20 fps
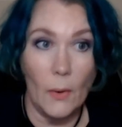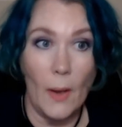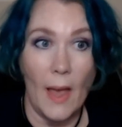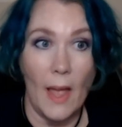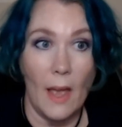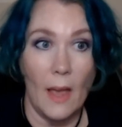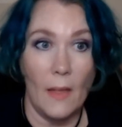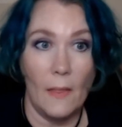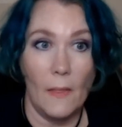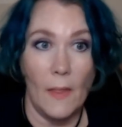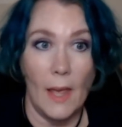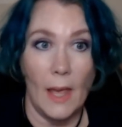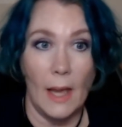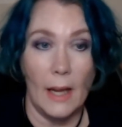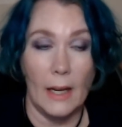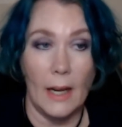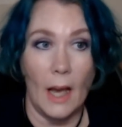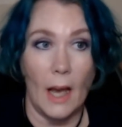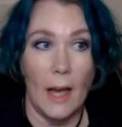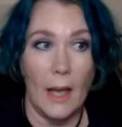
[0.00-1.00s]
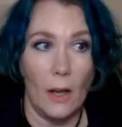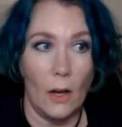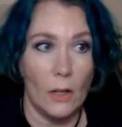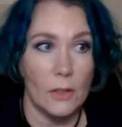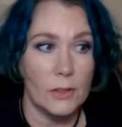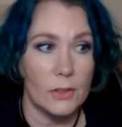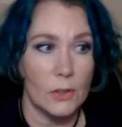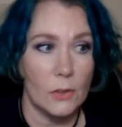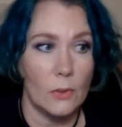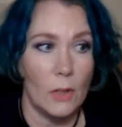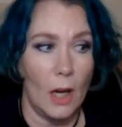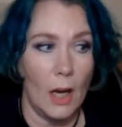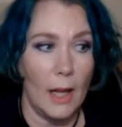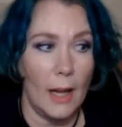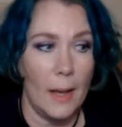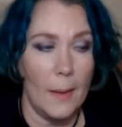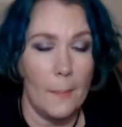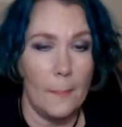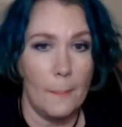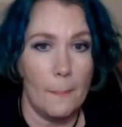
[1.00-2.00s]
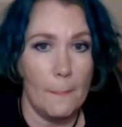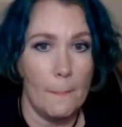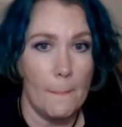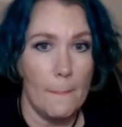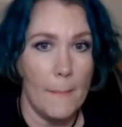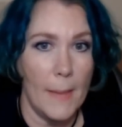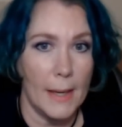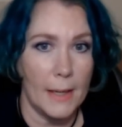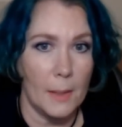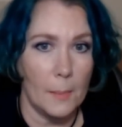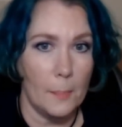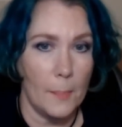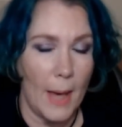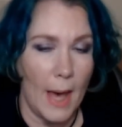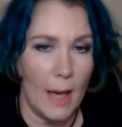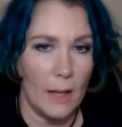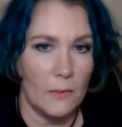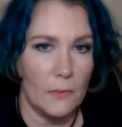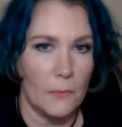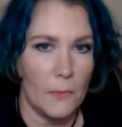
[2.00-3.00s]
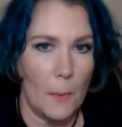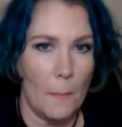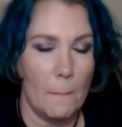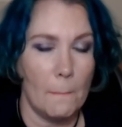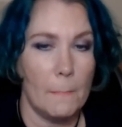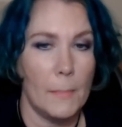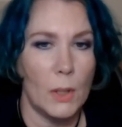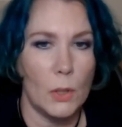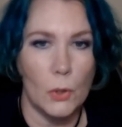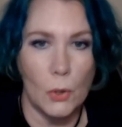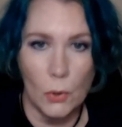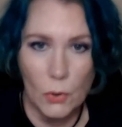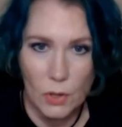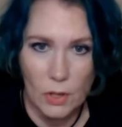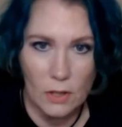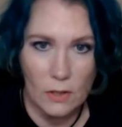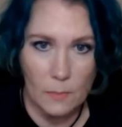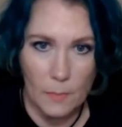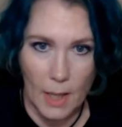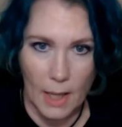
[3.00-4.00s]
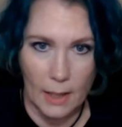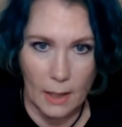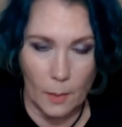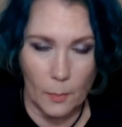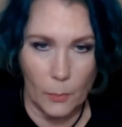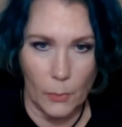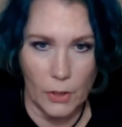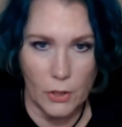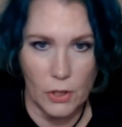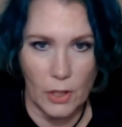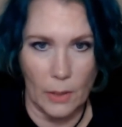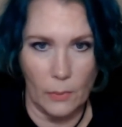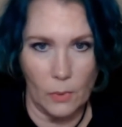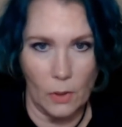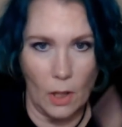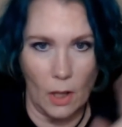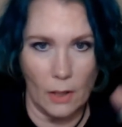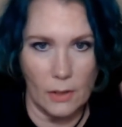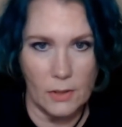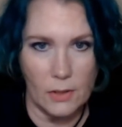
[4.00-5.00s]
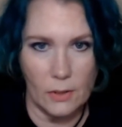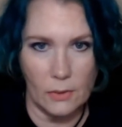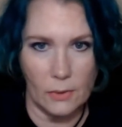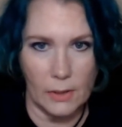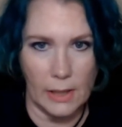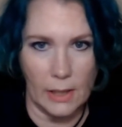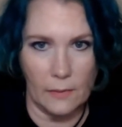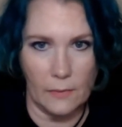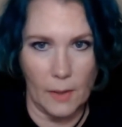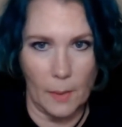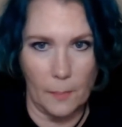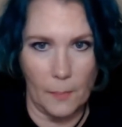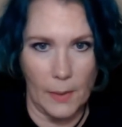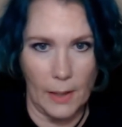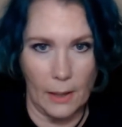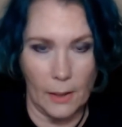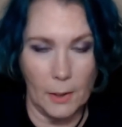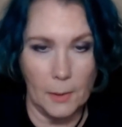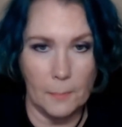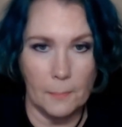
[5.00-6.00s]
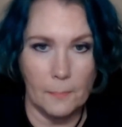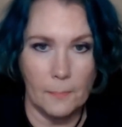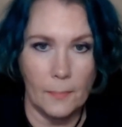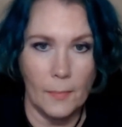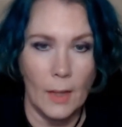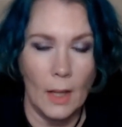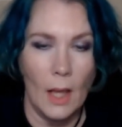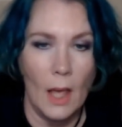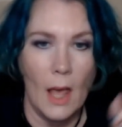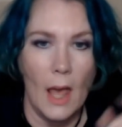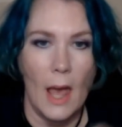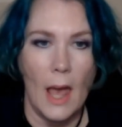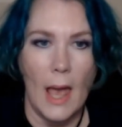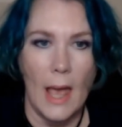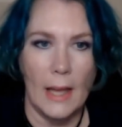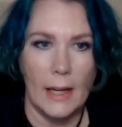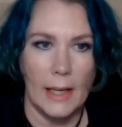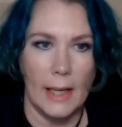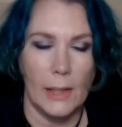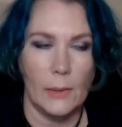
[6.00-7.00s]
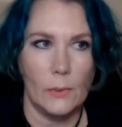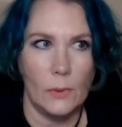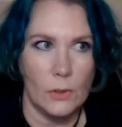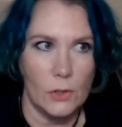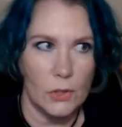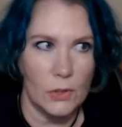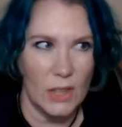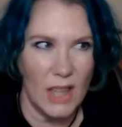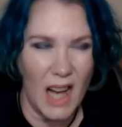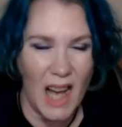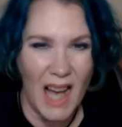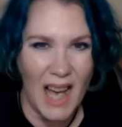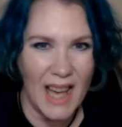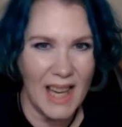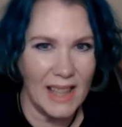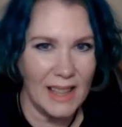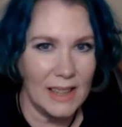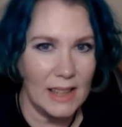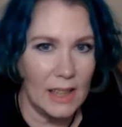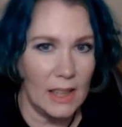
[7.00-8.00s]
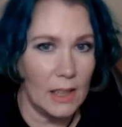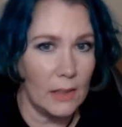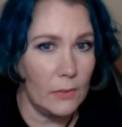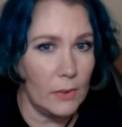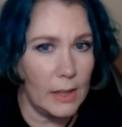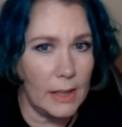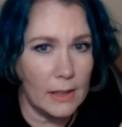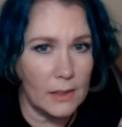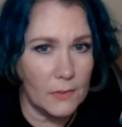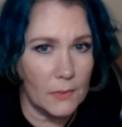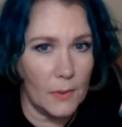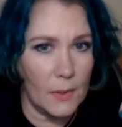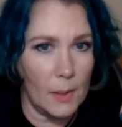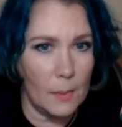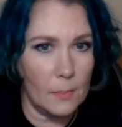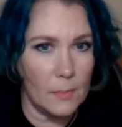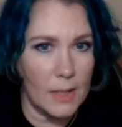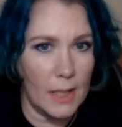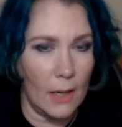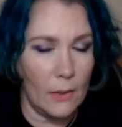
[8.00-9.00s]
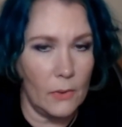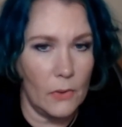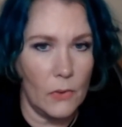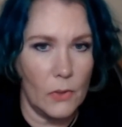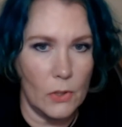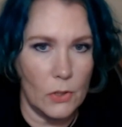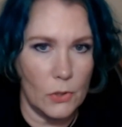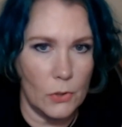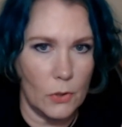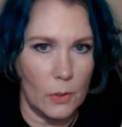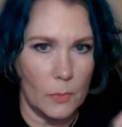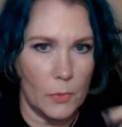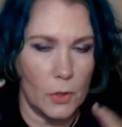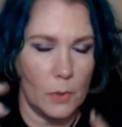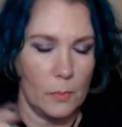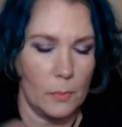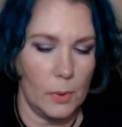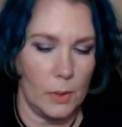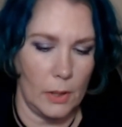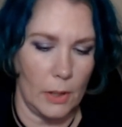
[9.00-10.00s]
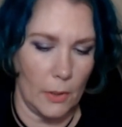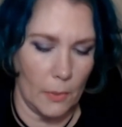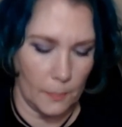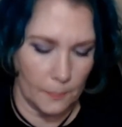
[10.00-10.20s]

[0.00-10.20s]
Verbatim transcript: And then I also got a makeup bag from Medusa's Makeup, which I will also leave up there, and I will try and leave links for them down in the description below,